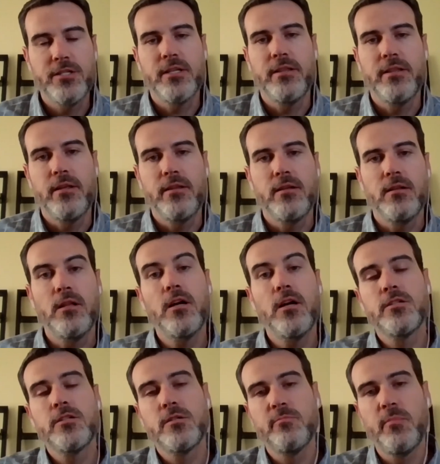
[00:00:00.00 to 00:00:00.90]
And then the
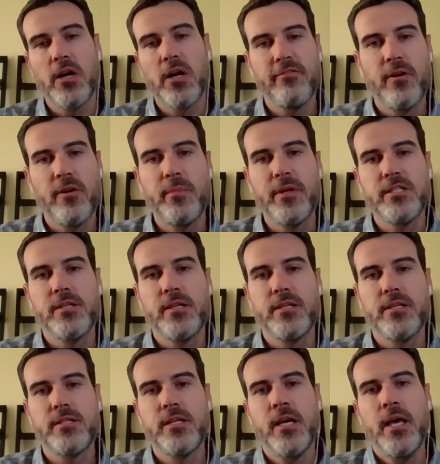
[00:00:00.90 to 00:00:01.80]
largest part of our
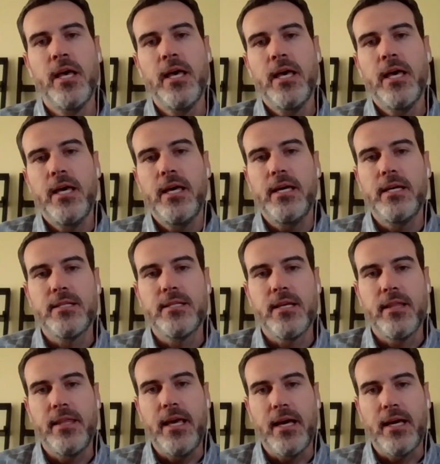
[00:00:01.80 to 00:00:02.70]
business is on
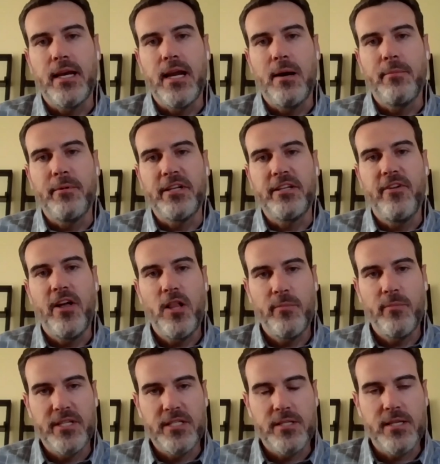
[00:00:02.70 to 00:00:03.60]
the economic
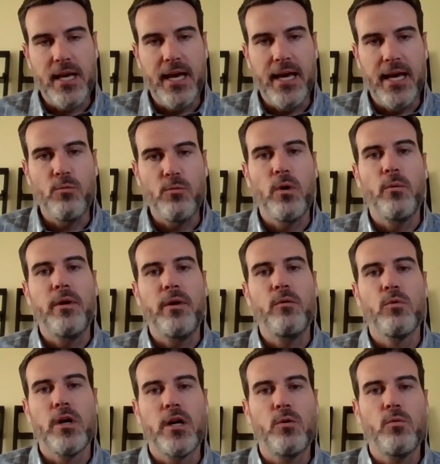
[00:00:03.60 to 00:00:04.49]
development side, where we
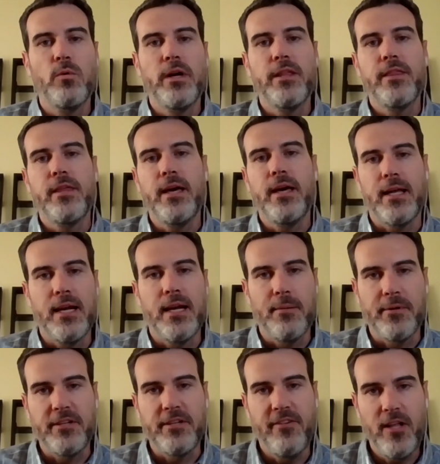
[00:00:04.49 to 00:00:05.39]
work with
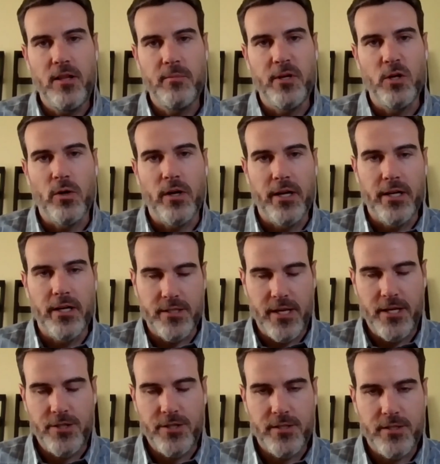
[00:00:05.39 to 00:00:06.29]
economic development
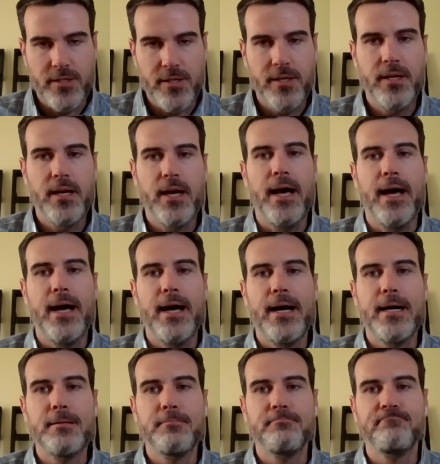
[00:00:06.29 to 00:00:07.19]
organizations,
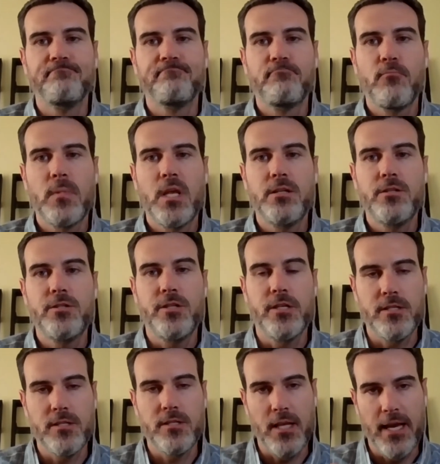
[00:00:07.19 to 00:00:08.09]

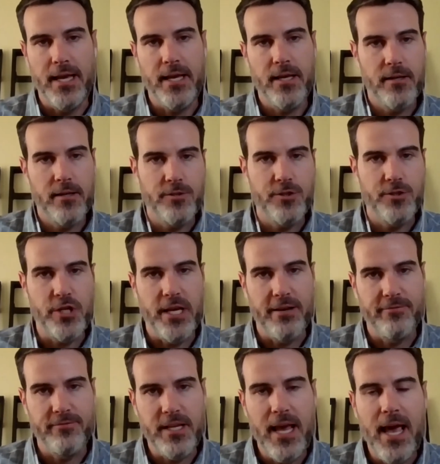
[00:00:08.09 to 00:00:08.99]
just like
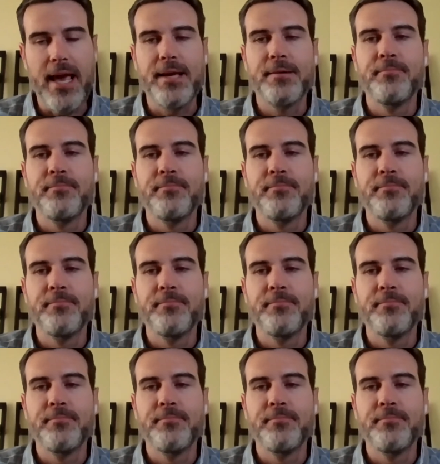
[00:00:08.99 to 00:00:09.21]
GFDA.